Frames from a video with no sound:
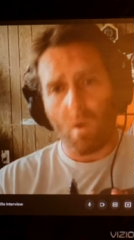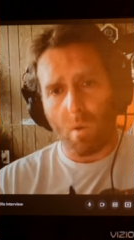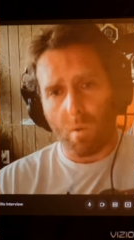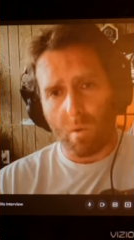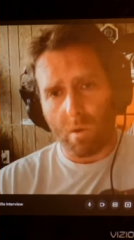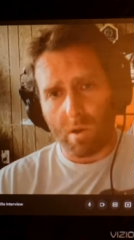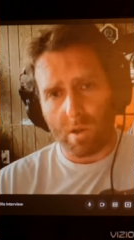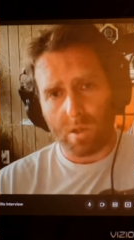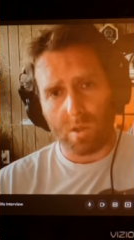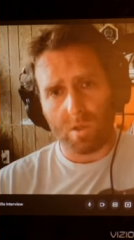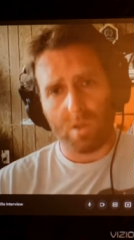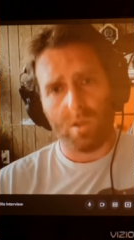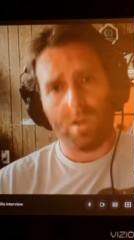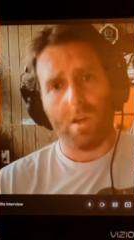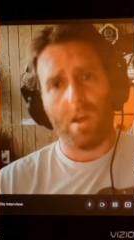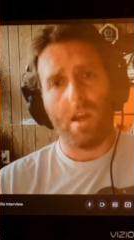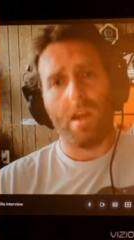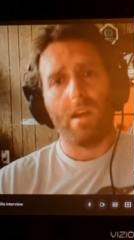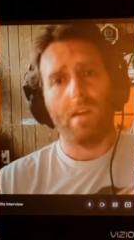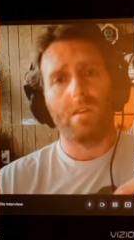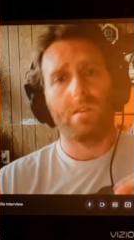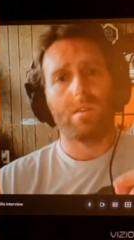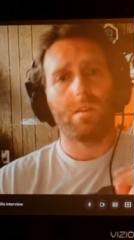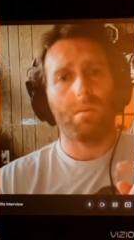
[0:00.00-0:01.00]
horse
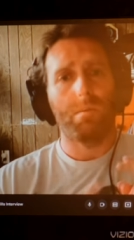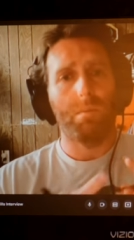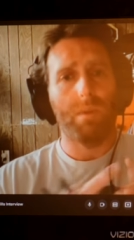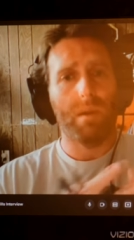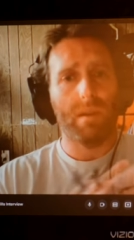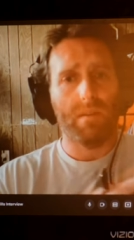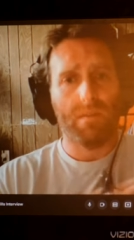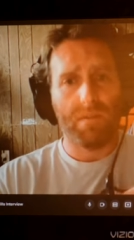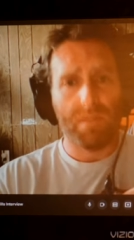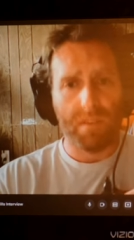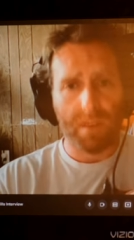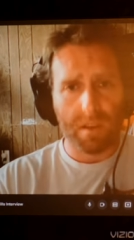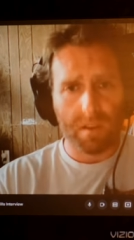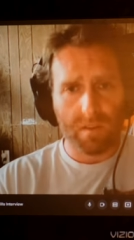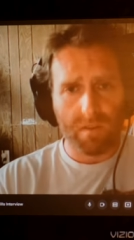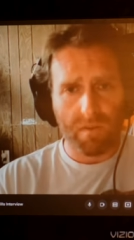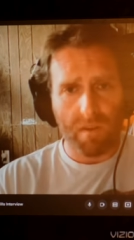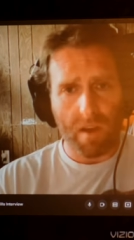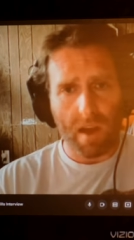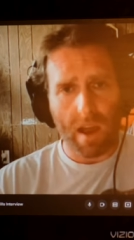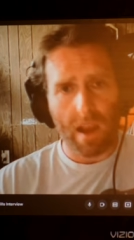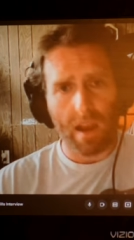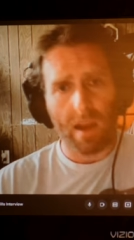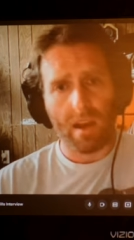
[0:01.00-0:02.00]
chase, a big
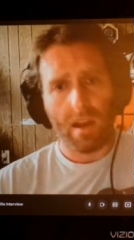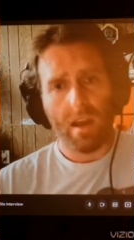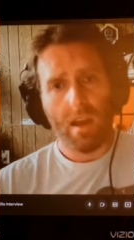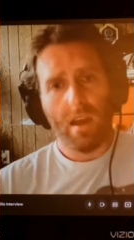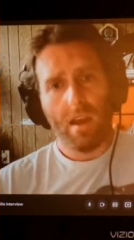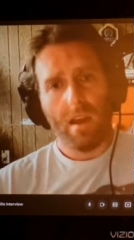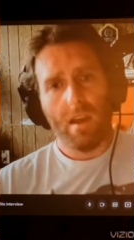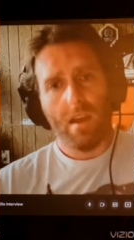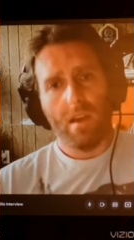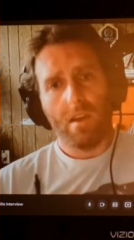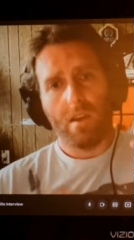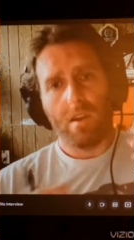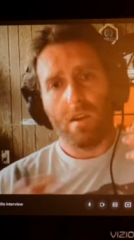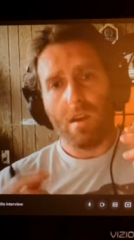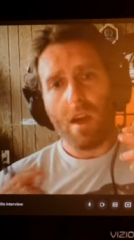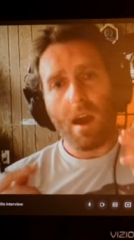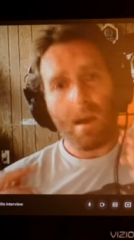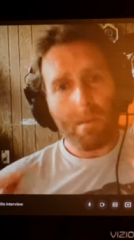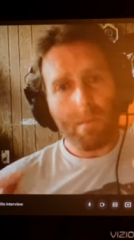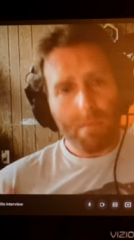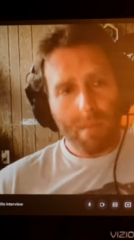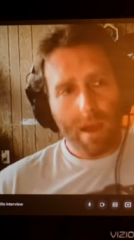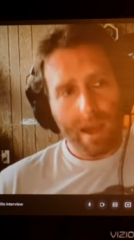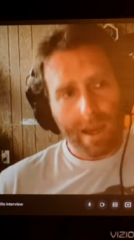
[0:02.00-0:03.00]
fist fight. You're
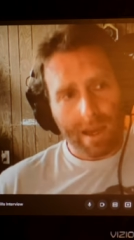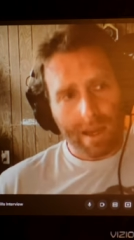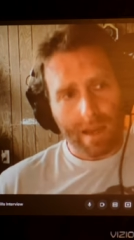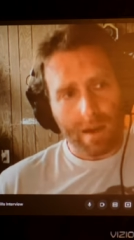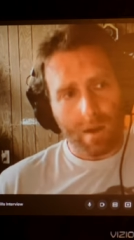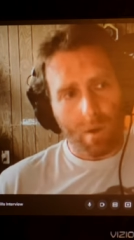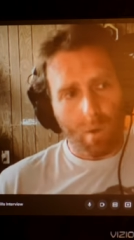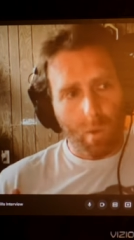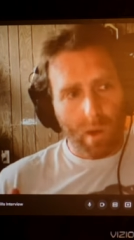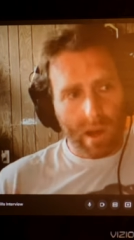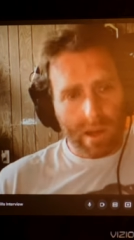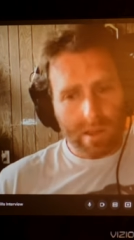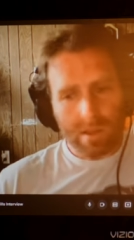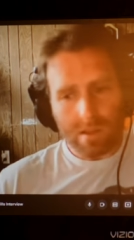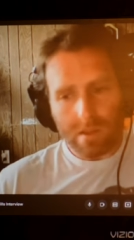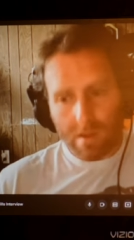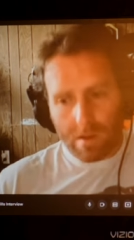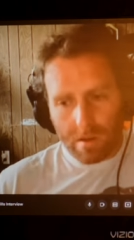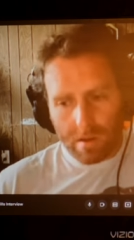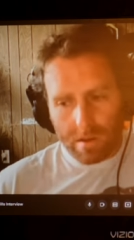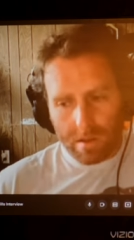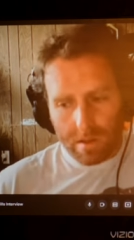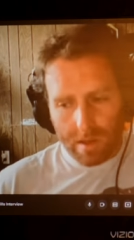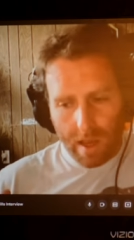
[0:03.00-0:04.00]
not making a
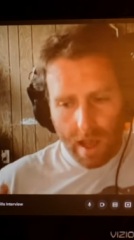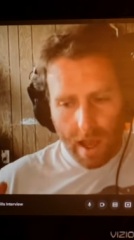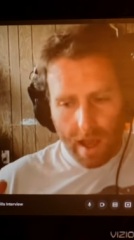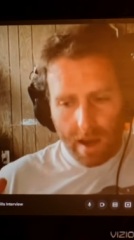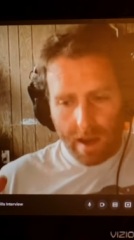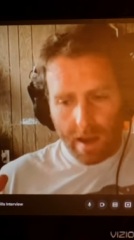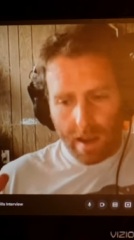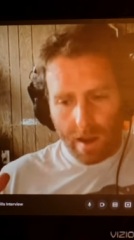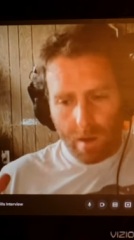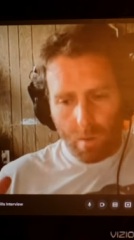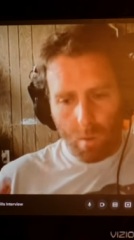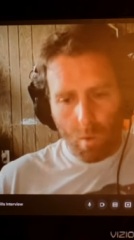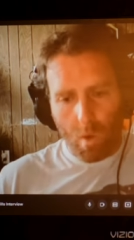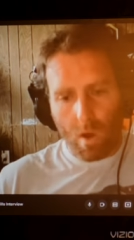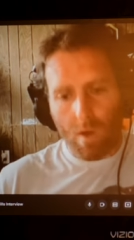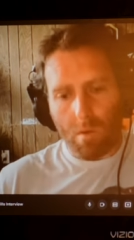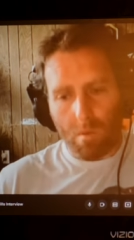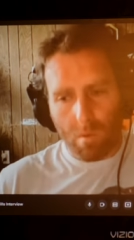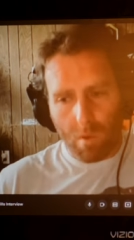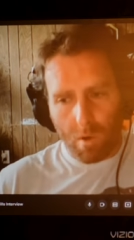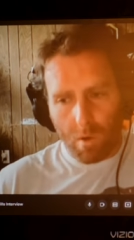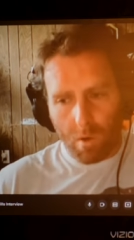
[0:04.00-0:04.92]
Western set in one